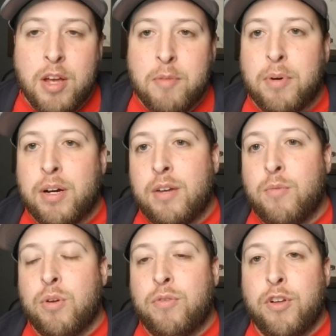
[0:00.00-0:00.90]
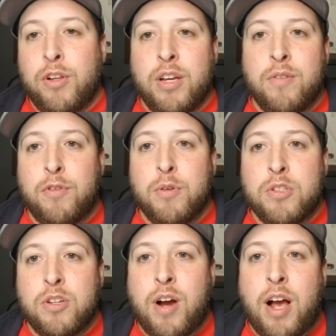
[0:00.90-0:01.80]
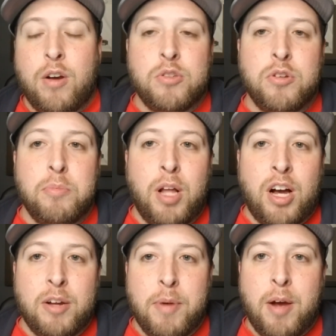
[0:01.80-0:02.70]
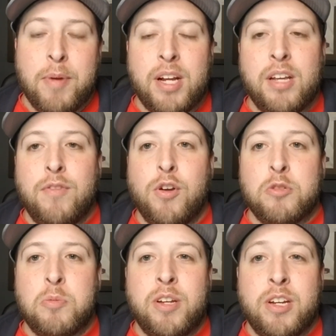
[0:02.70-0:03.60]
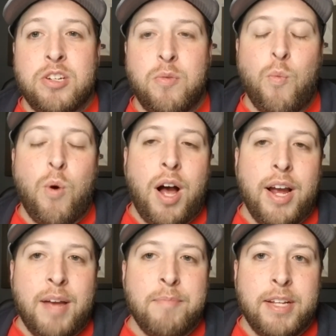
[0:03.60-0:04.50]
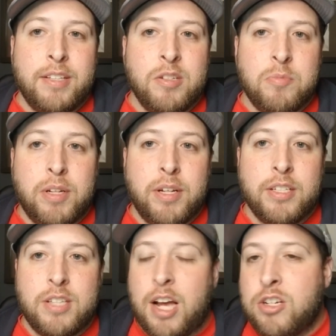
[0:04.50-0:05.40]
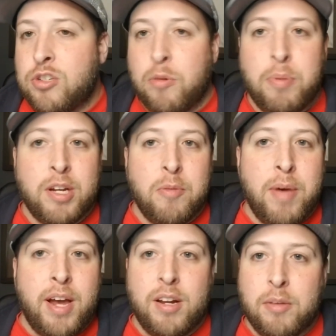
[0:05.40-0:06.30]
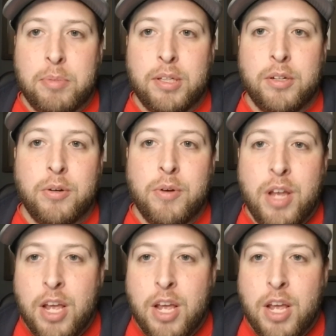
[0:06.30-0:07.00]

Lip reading: But with Philly Influencer, I also blog about them, and I give you explanation why I make these plays. I just don't pick them out of the blue.